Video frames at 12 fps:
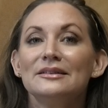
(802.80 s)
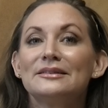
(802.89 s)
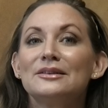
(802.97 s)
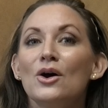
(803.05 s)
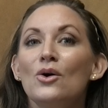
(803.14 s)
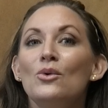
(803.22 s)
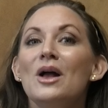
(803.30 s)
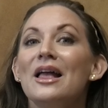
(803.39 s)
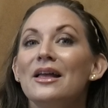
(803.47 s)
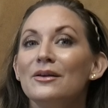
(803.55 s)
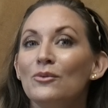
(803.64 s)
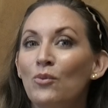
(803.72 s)
So
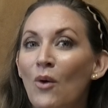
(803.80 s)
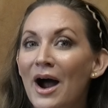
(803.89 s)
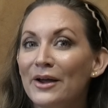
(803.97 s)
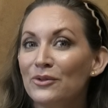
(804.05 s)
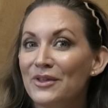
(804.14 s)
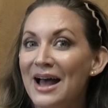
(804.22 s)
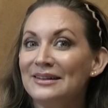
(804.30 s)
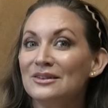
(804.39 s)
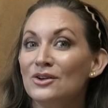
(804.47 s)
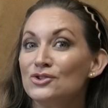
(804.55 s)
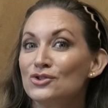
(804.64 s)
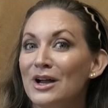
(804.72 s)
while that's
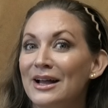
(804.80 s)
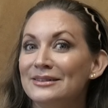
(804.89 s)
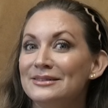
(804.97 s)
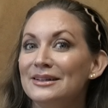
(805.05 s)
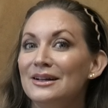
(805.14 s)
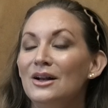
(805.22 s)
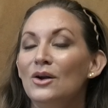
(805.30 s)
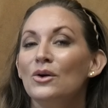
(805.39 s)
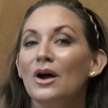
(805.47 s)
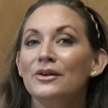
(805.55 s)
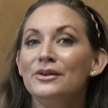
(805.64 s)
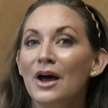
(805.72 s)
on trend,
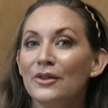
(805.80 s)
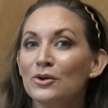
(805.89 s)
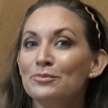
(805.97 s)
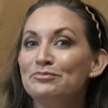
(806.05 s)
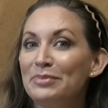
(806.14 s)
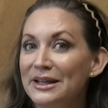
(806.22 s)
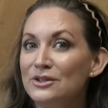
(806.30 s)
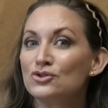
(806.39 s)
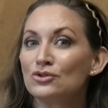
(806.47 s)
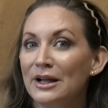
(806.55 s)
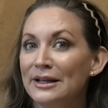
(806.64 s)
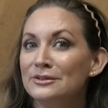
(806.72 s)
another big
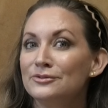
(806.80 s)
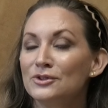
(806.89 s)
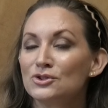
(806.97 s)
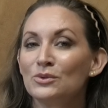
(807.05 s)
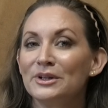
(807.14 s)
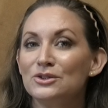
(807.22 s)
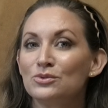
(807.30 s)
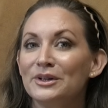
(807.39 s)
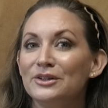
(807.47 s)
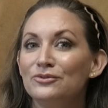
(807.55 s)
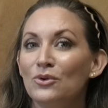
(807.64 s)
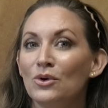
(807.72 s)
trend for
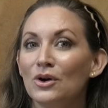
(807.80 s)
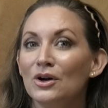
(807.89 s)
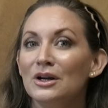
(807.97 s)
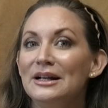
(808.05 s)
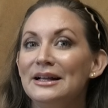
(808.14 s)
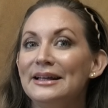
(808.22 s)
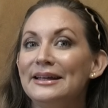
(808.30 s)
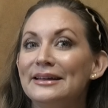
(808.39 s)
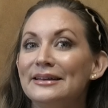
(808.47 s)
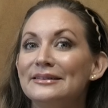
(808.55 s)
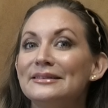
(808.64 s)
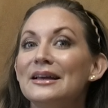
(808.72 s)
2024
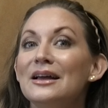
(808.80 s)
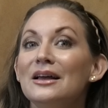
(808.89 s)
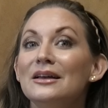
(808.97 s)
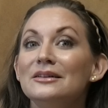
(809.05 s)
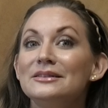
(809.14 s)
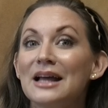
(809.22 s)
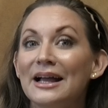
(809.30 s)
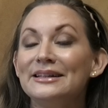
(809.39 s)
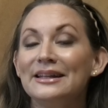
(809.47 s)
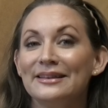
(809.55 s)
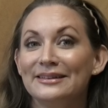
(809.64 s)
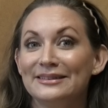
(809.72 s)
is
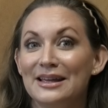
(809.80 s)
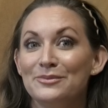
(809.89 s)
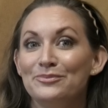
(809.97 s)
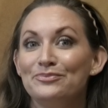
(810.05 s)
tightening the skin.